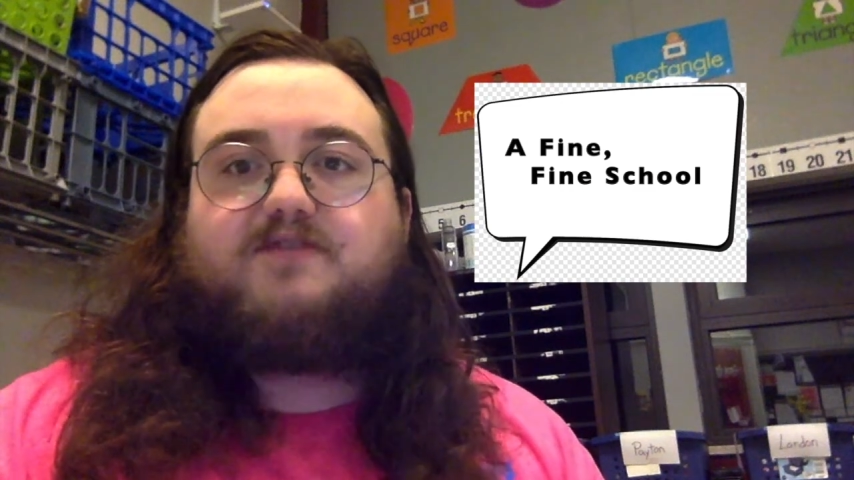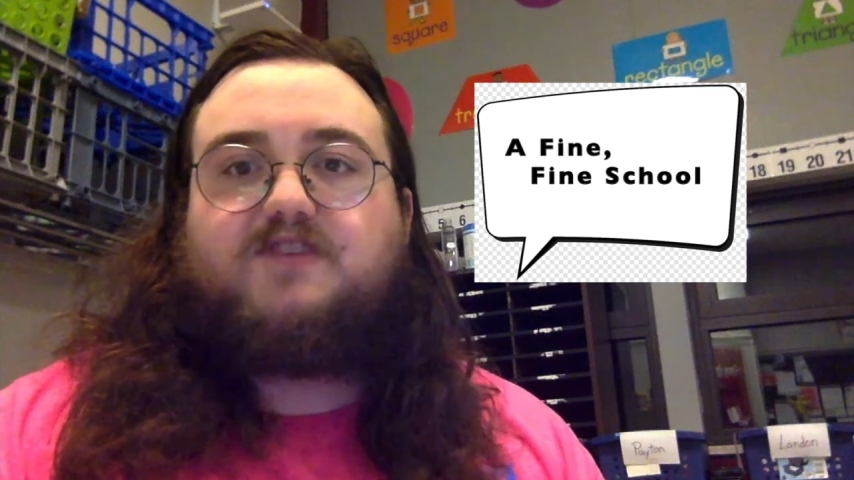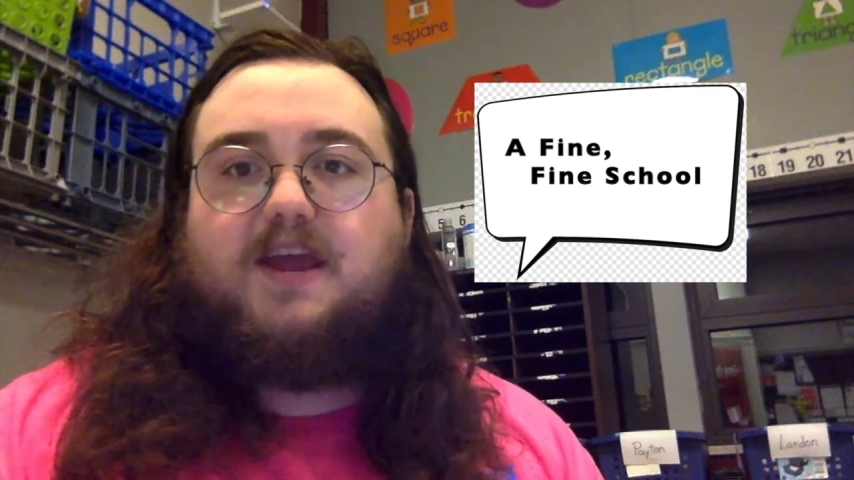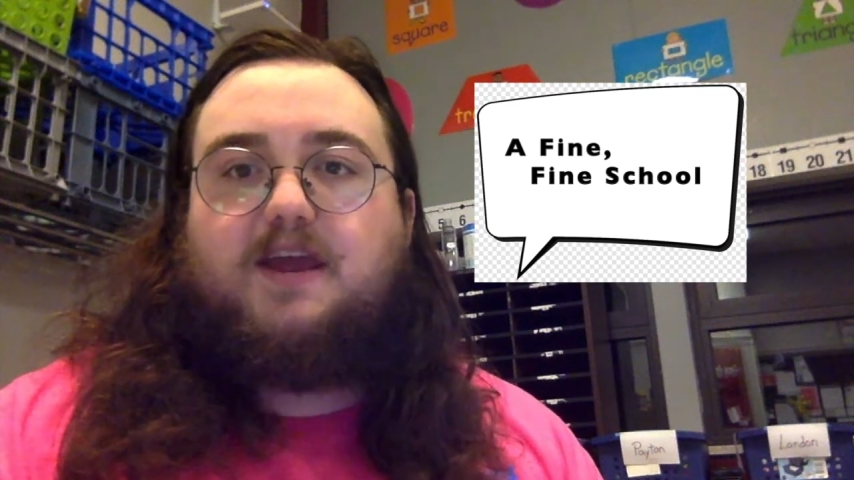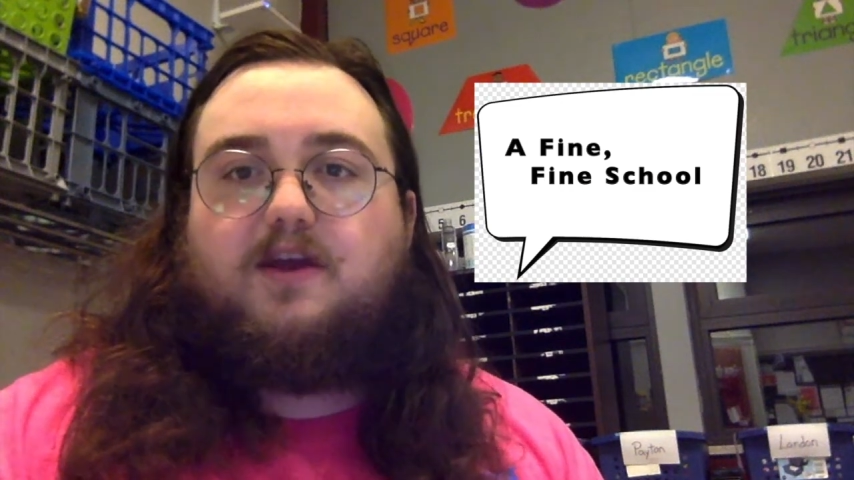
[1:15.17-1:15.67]

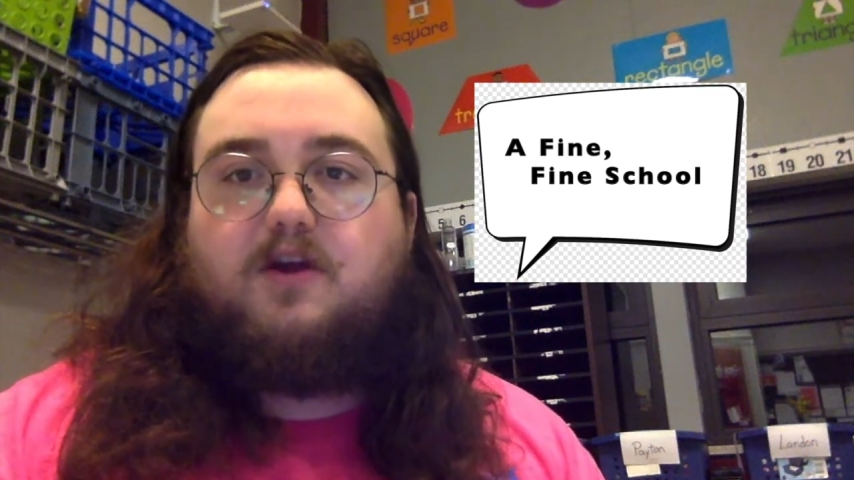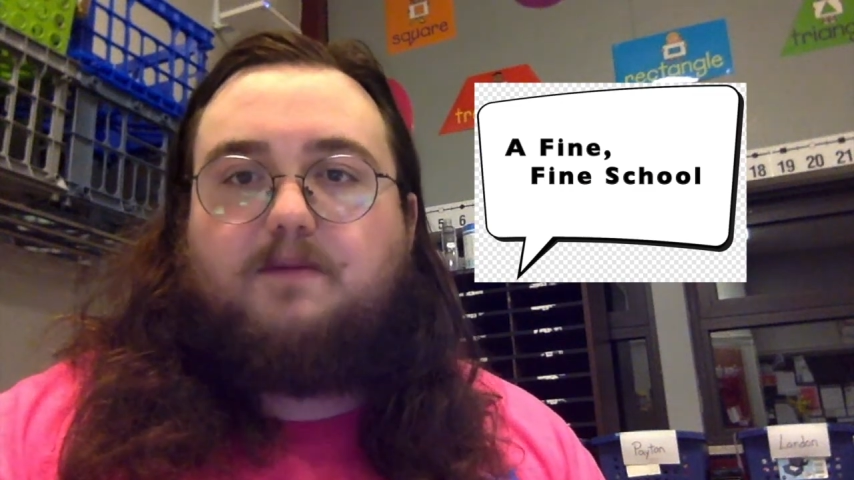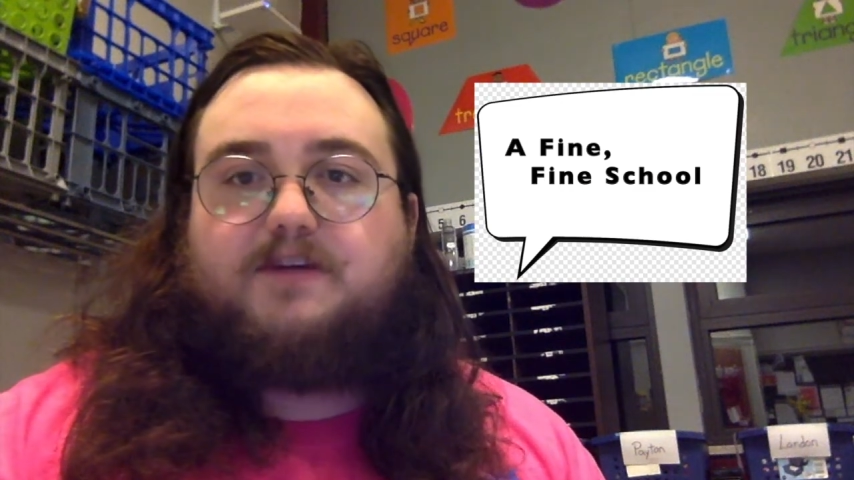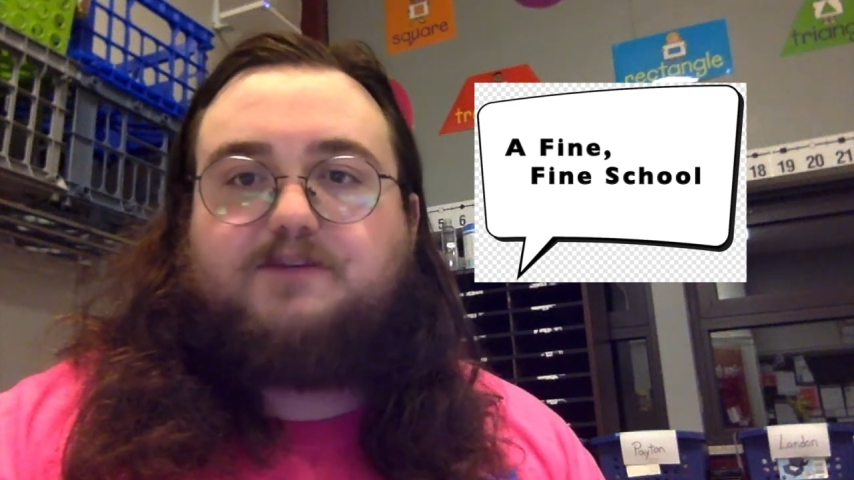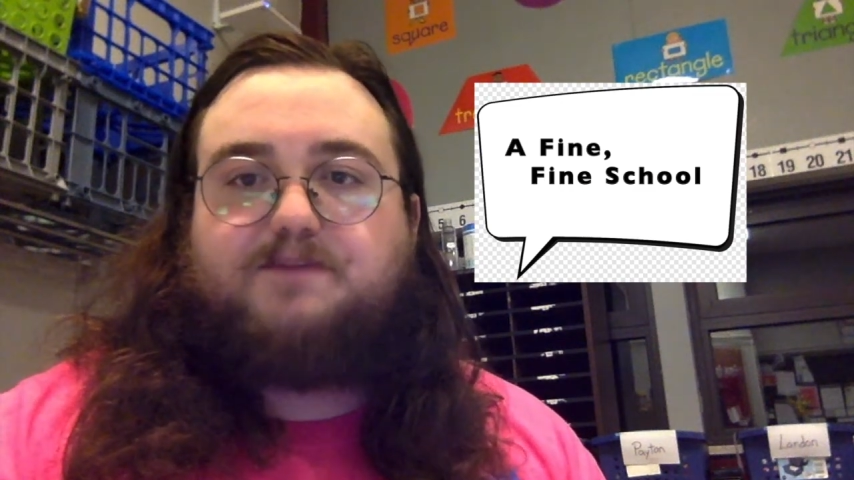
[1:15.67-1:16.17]
saying here on
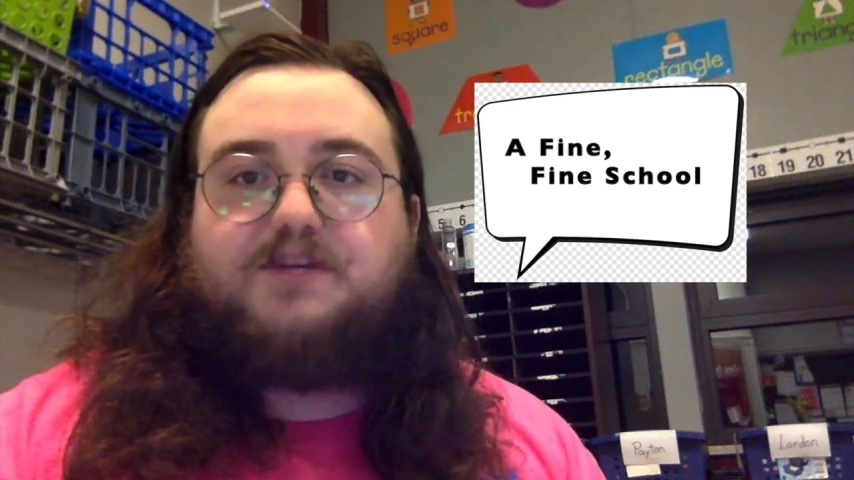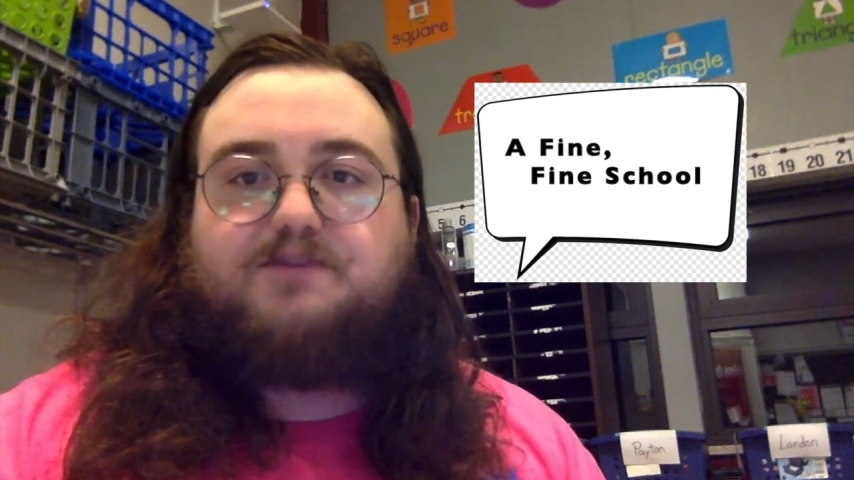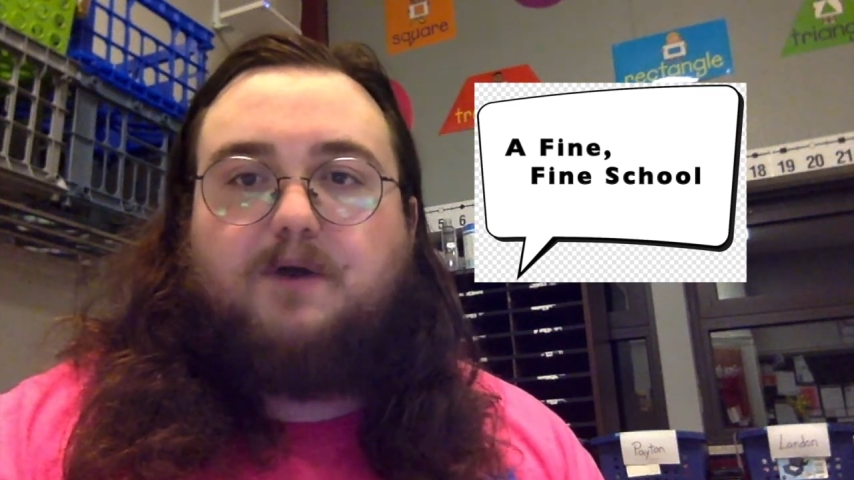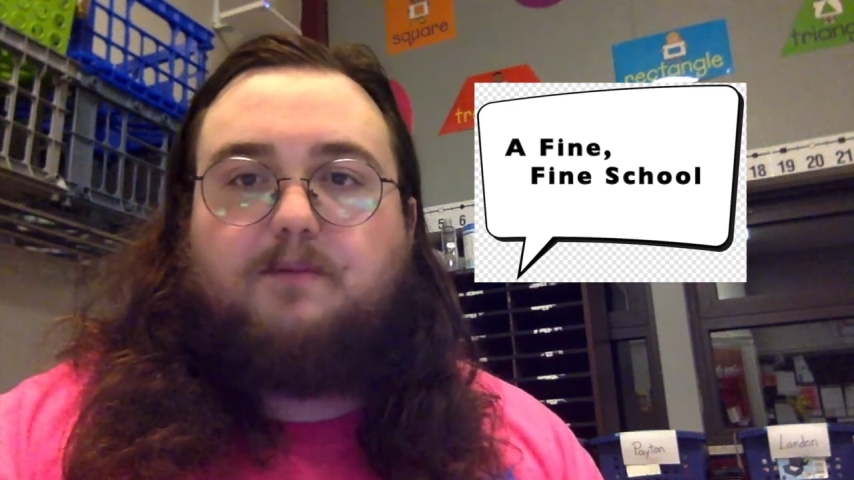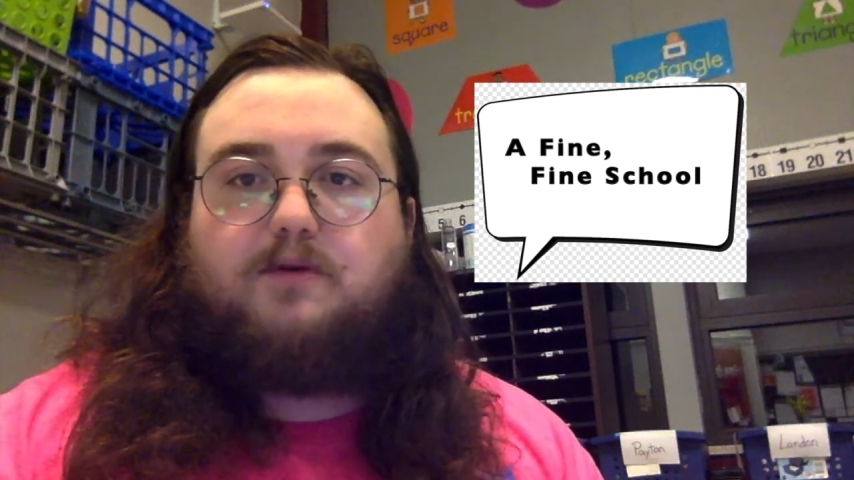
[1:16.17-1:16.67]
my speech
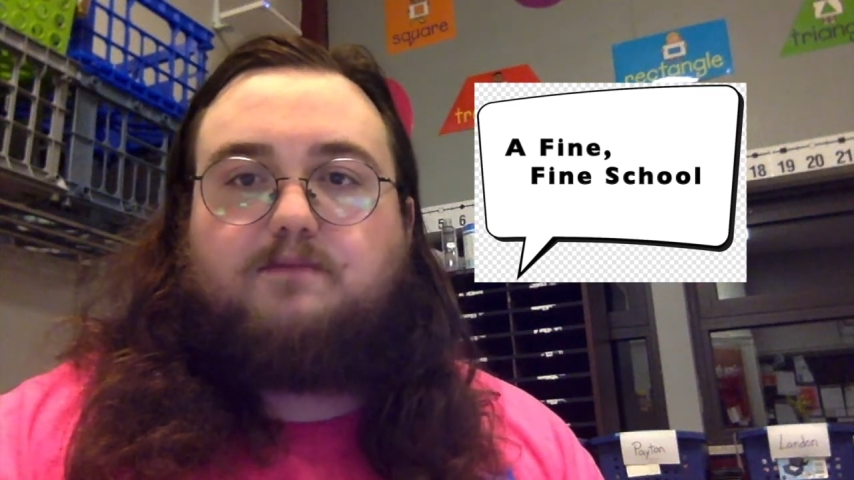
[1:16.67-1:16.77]
bubble.